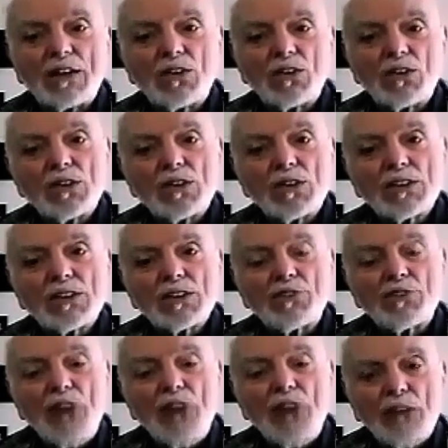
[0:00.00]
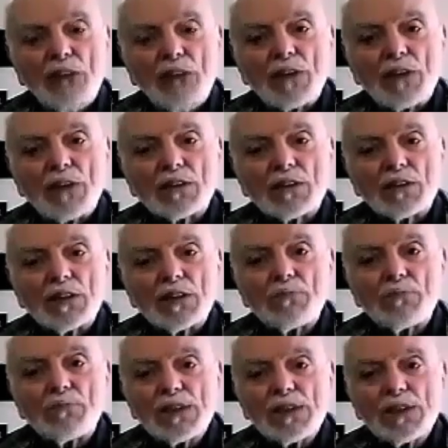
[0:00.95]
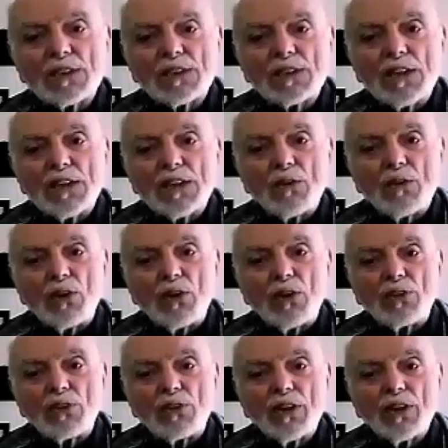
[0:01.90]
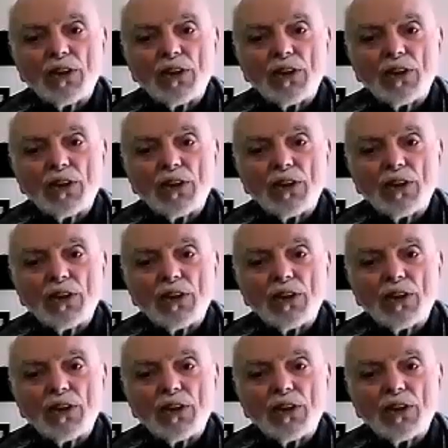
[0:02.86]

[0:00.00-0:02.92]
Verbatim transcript: cause it to fragment, little pieces come off it